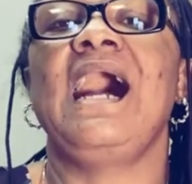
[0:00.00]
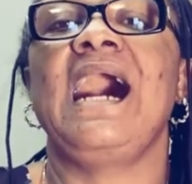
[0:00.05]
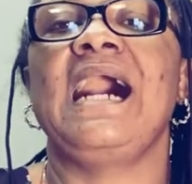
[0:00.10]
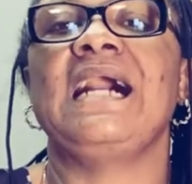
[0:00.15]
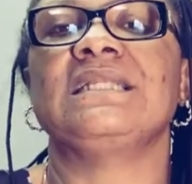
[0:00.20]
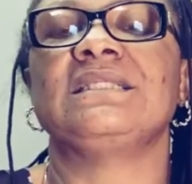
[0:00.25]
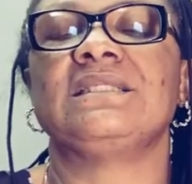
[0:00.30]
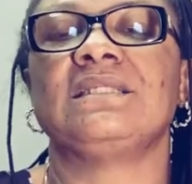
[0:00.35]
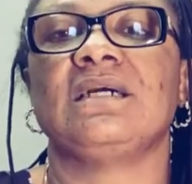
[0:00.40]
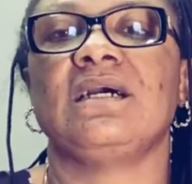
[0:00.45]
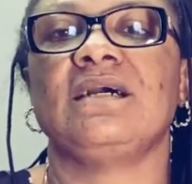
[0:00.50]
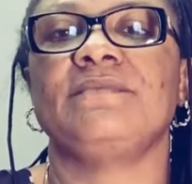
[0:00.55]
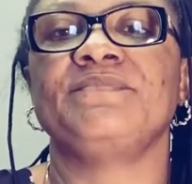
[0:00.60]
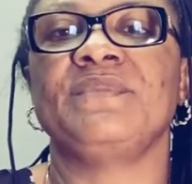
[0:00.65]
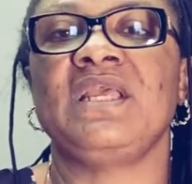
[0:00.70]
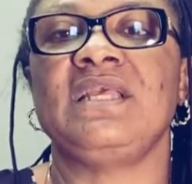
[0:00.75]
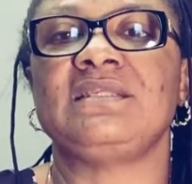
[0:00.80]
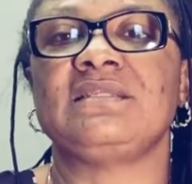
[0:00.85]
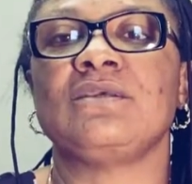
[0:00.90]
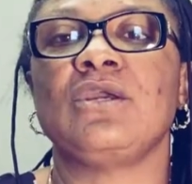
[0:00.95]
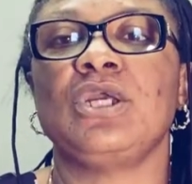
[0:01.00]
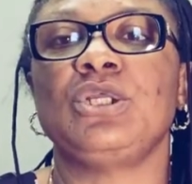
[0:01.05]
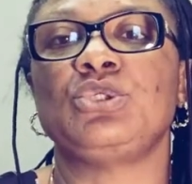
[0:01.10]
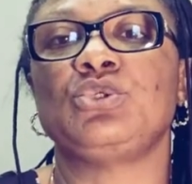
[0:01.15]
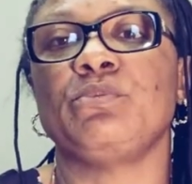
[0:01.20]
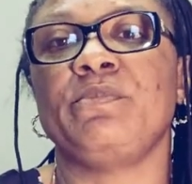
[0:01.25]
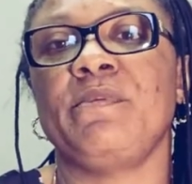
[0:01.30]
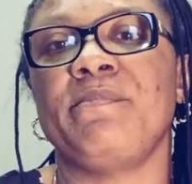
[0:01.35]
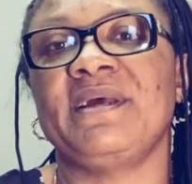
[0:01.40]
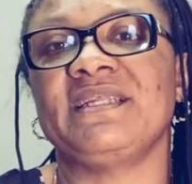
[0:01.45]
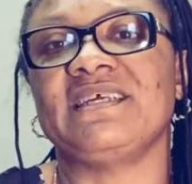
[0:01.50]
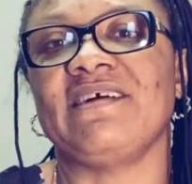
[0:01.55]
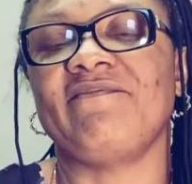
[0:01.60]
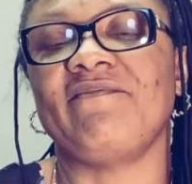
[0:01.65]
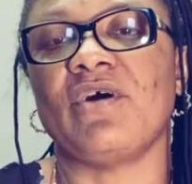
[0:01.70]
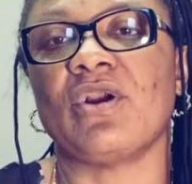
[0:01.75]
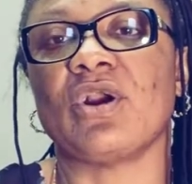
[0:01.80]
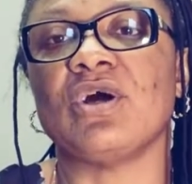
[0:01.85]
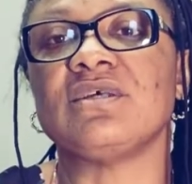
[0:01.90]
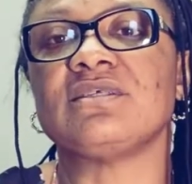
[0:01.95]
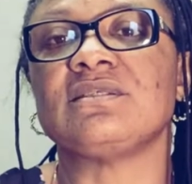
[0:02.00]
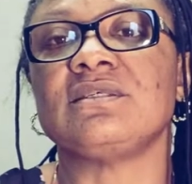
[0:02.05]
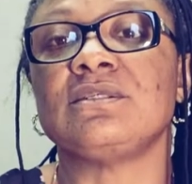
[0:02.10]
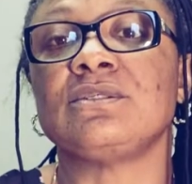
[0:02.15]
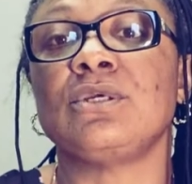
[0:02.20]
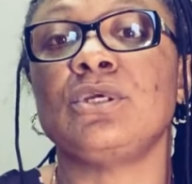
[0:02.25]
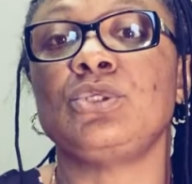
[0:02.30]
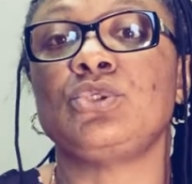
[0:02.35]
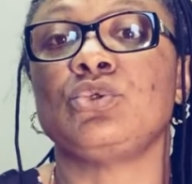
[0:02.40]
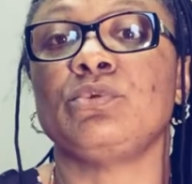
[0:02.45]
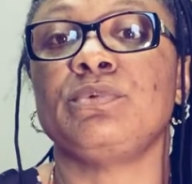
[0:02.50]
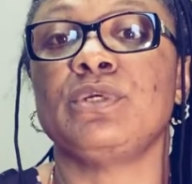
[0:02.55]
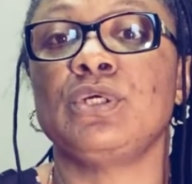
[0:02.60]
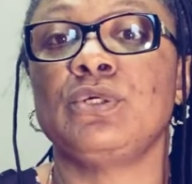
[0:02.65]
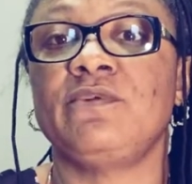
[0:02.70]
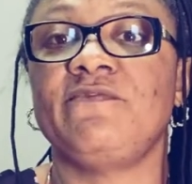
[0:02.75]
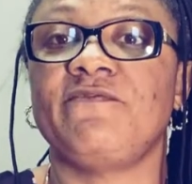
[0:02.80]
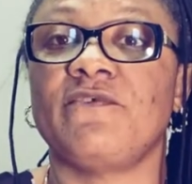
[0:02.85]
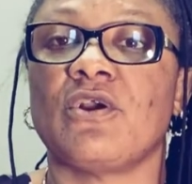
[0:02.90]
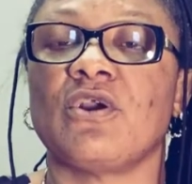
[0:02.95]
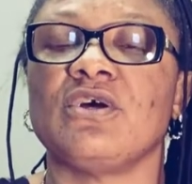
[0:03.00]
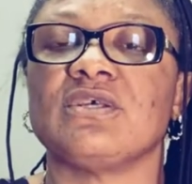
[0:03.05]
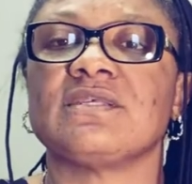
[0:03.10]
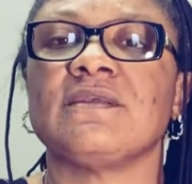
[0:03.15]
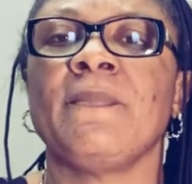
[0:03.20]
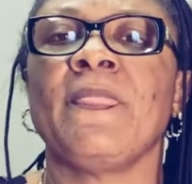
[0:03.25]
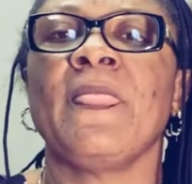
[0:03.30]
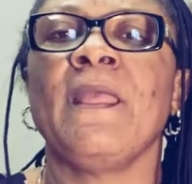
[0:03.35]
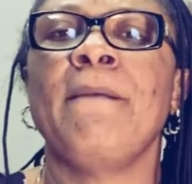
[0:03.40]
and it's going to be better for us. It's going to be good for us.